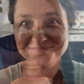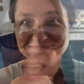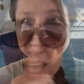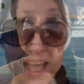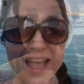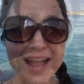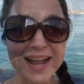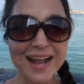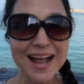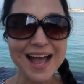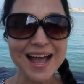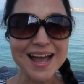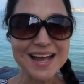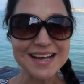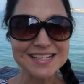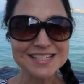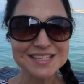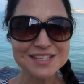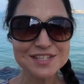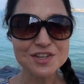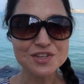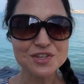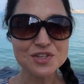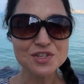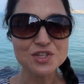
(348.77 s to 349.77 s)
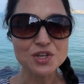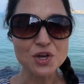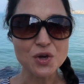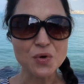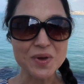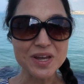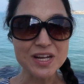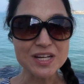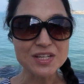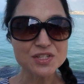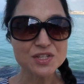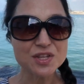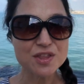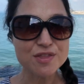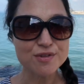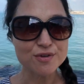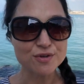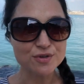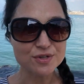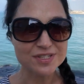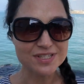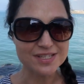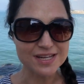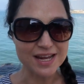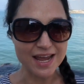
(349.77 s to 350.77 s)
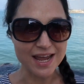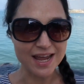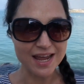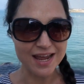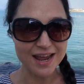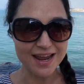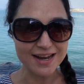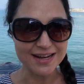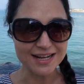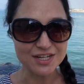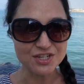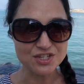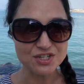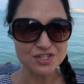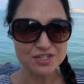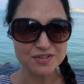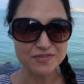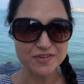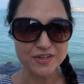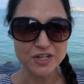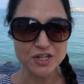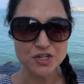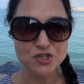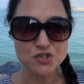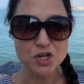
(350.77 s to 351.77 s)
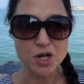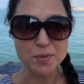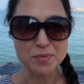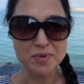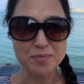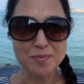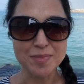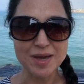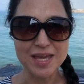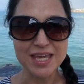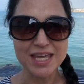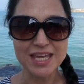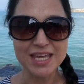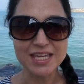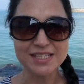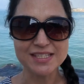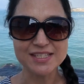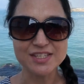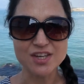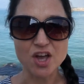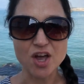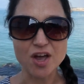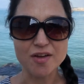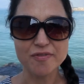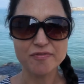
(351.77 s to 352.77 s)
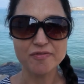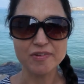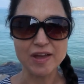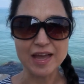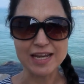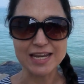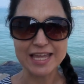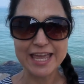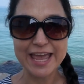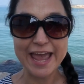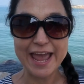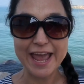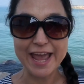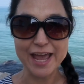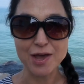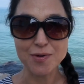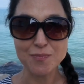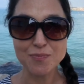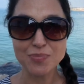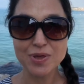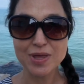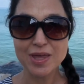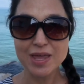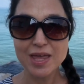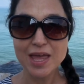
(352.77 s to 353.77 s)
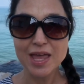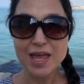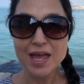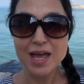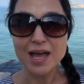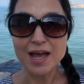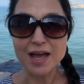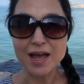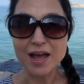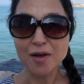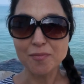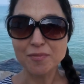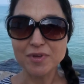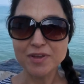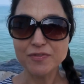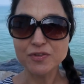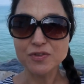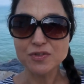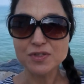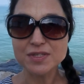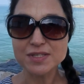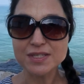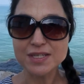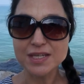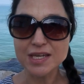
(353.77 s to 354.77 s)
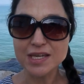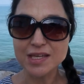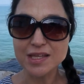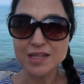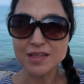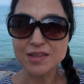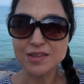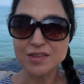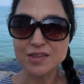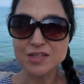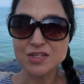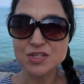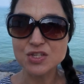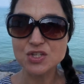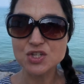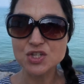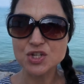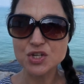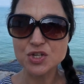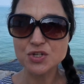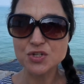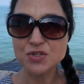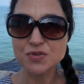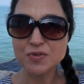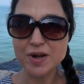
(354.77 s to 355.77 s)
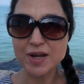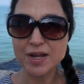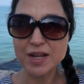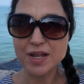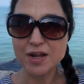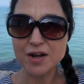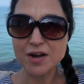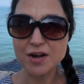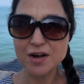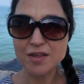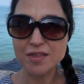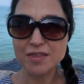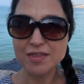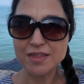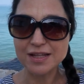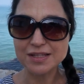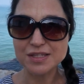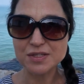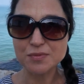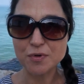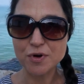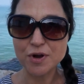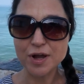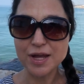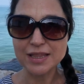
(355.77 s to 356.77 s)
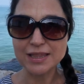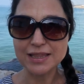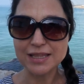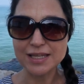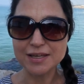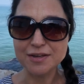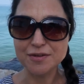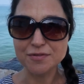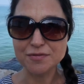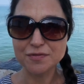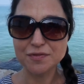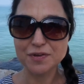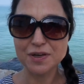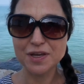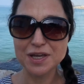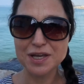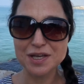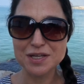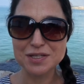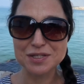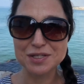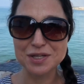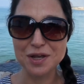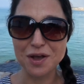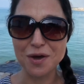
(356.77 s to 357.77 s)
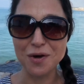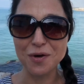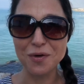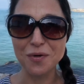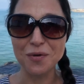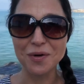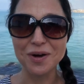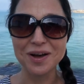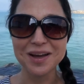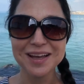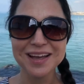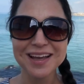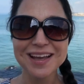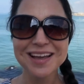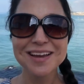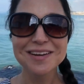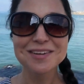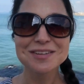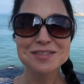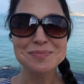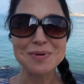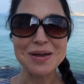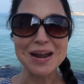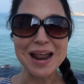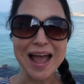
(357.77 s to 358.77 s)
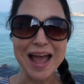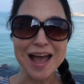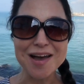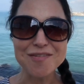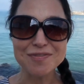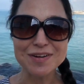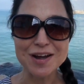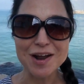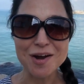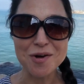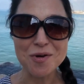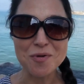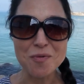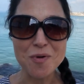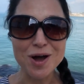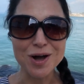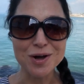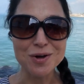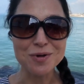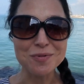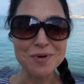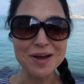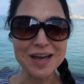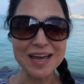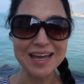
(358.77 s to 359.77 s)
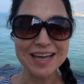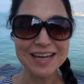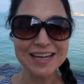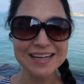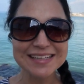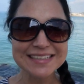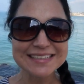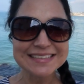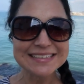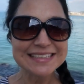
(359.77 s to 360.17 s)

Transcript: Hi guys, so it is Thursday and I just finished dropping my kids off at camp. If you see this church right here, that's where I live. So it's about a half an hour walk away.